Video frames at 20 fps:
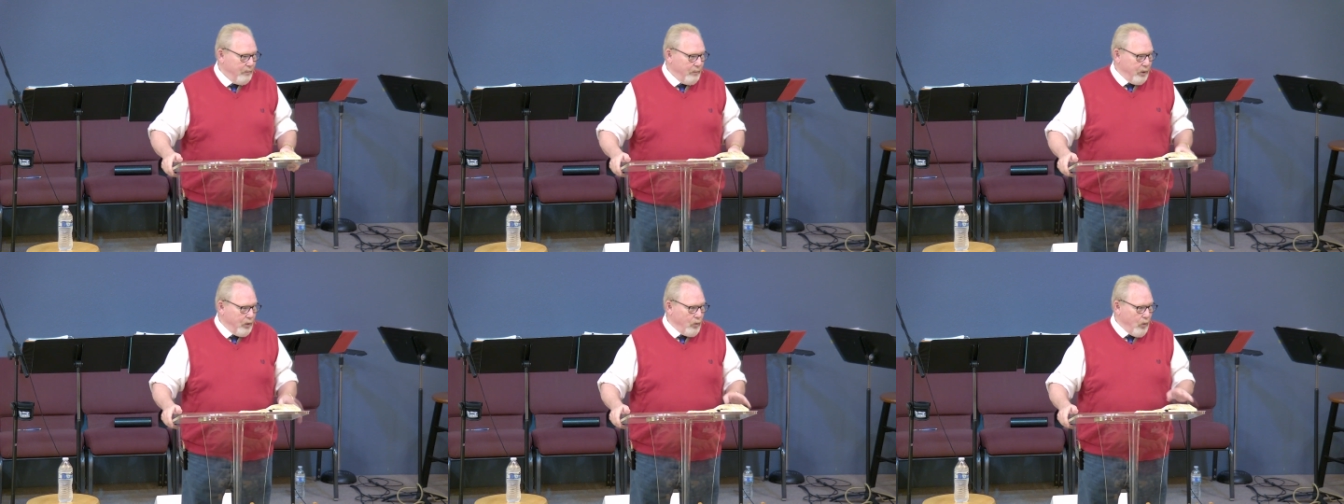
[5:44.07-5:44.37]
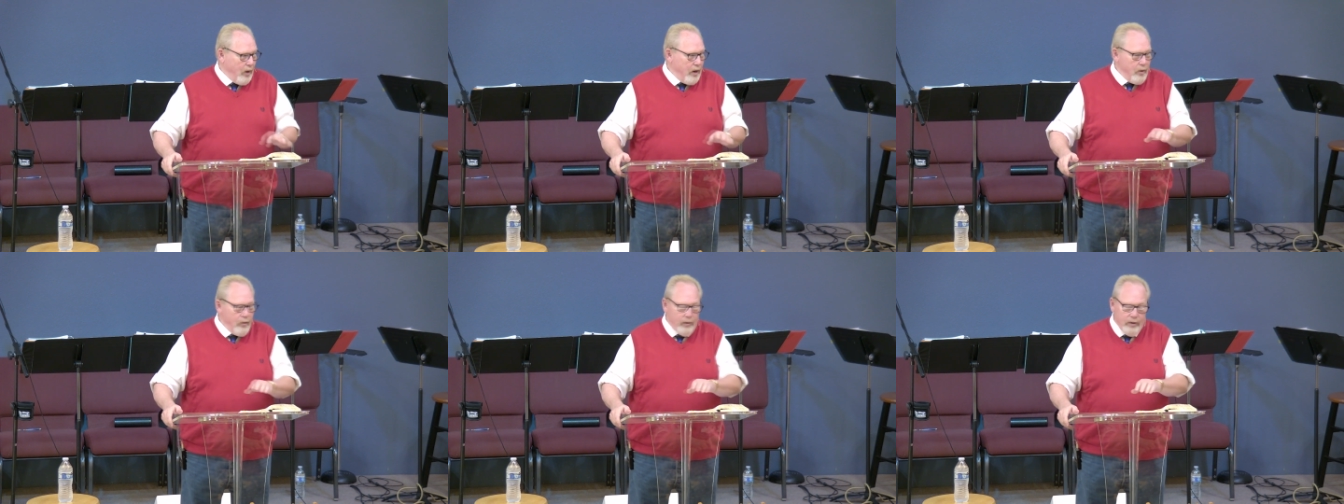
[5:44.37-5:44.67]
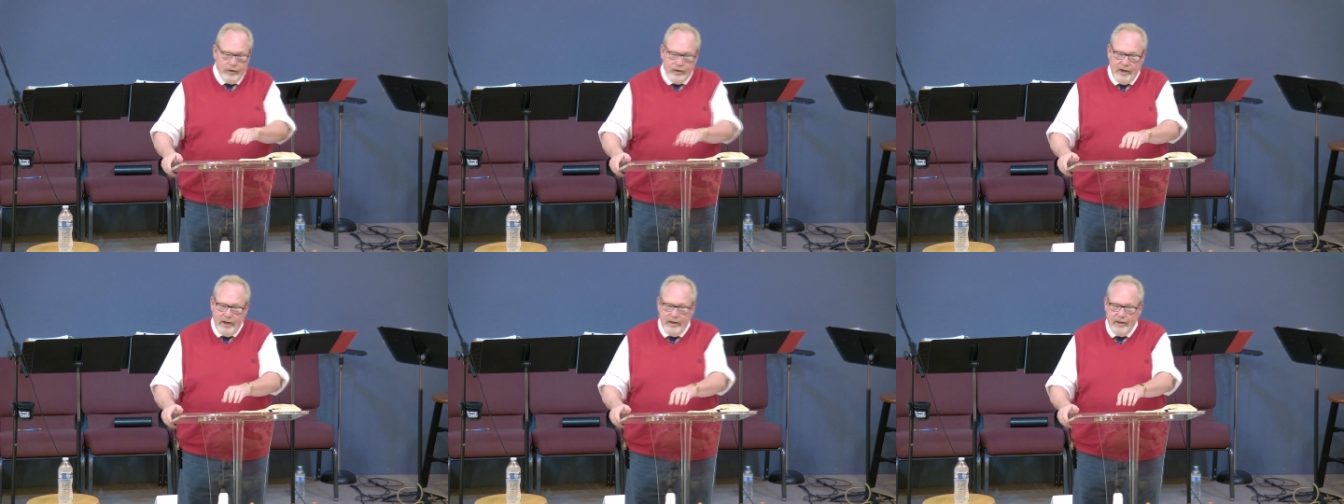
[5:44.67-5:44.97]
But
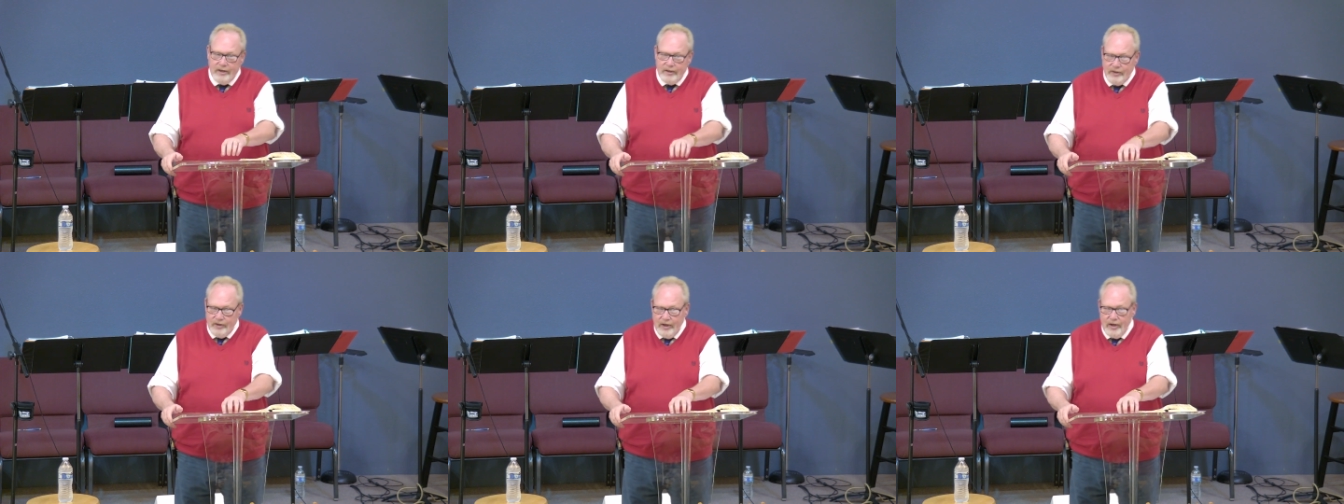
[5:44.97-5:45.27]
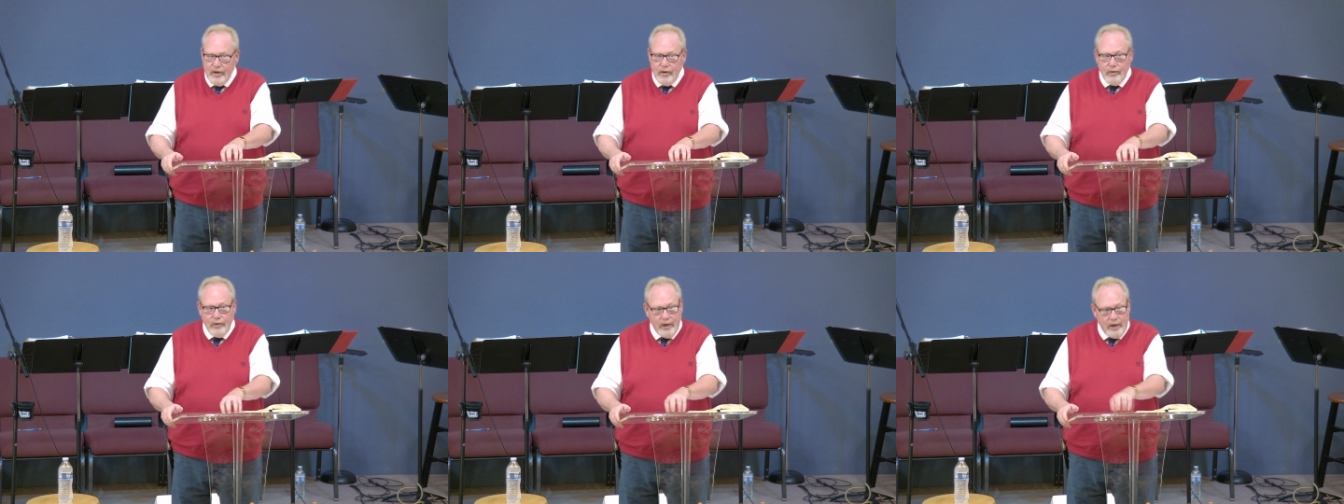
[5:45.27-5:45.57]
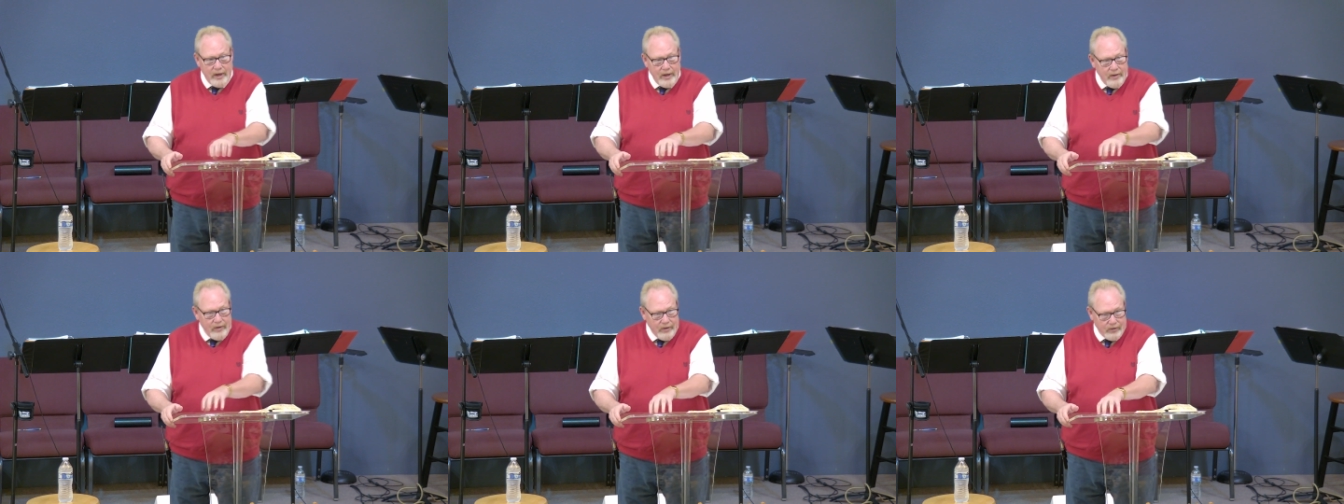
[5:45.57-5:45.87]
greater is he that's in you
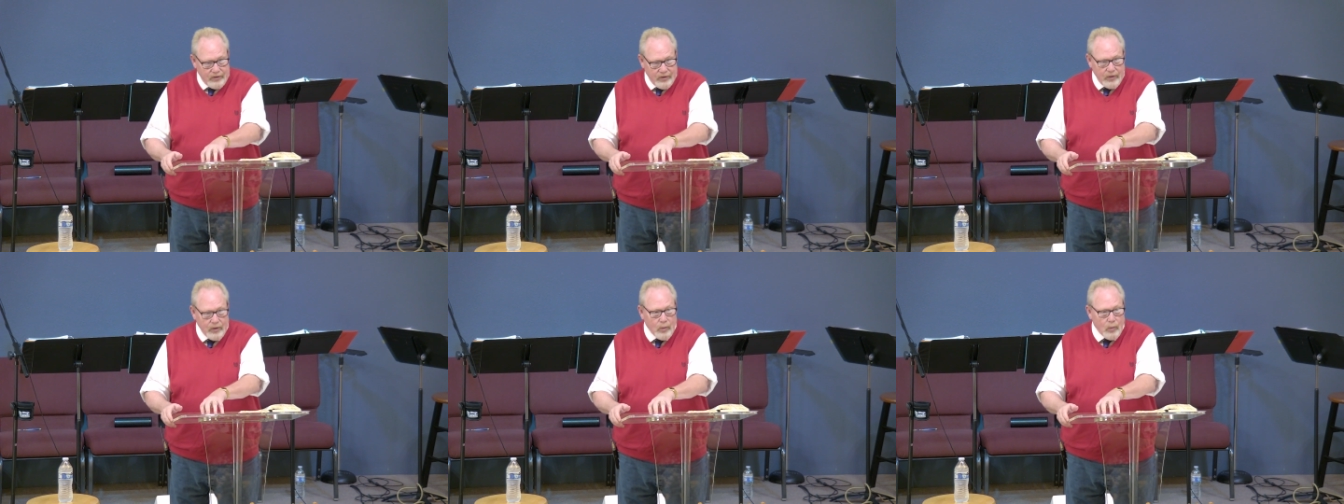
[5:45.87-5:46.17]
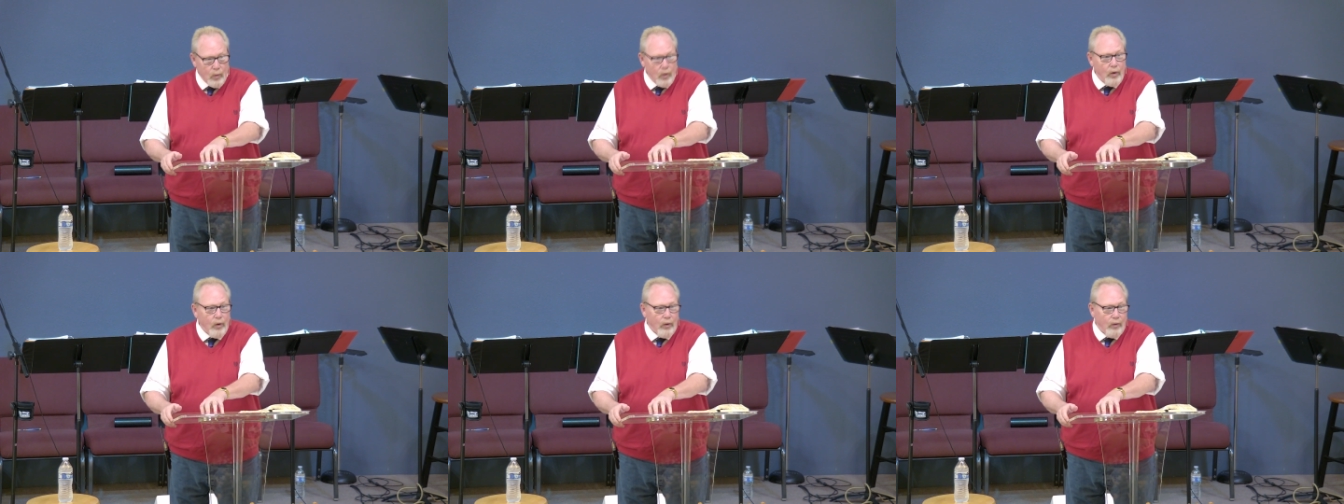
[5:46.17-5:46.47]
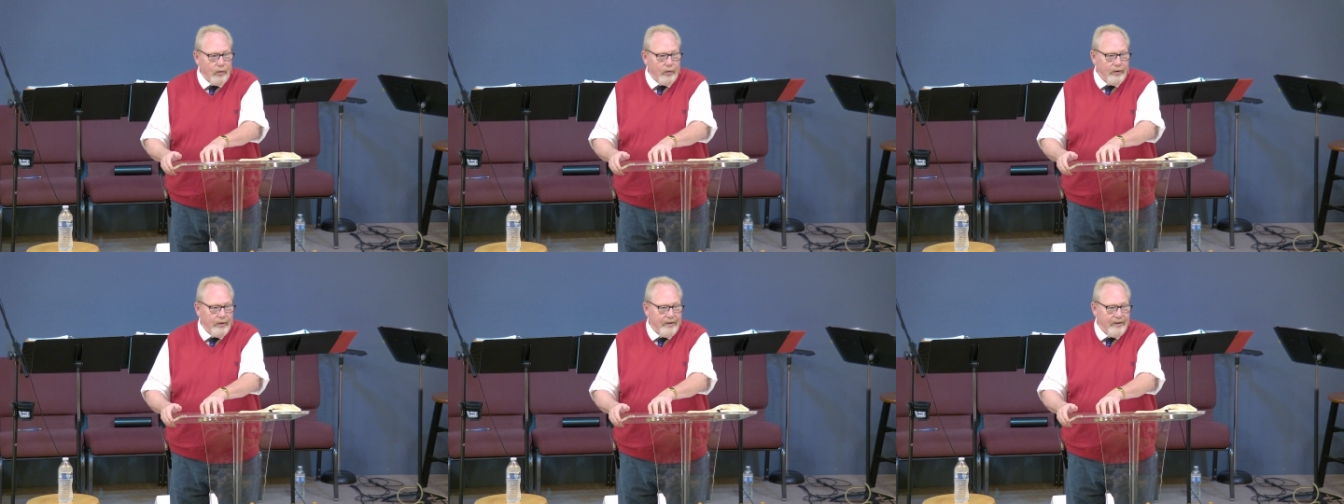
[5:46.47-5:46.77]
than he that's in the
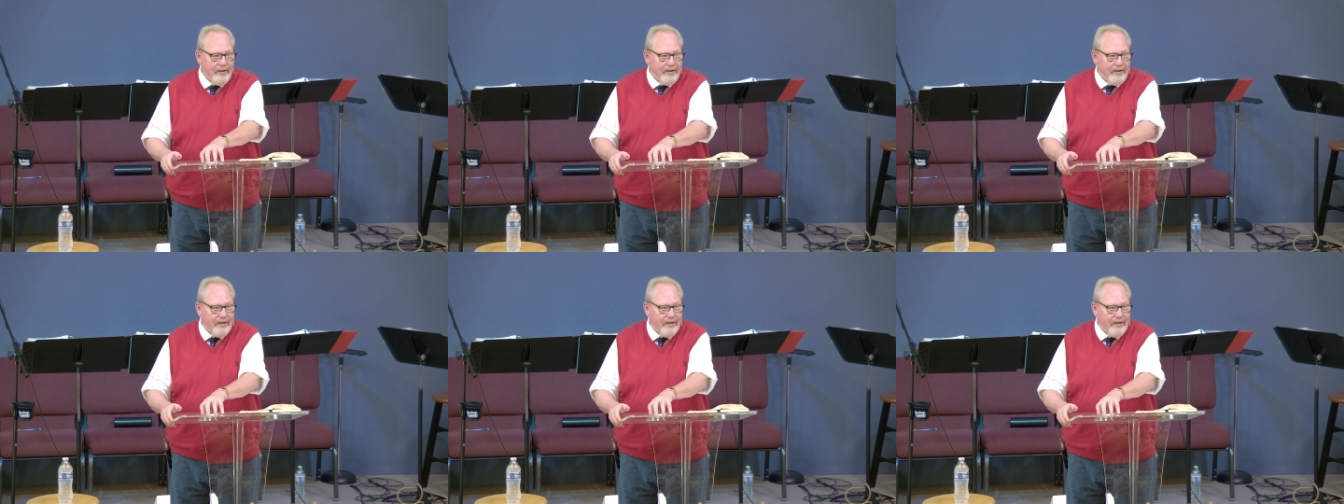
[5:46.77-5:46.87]
world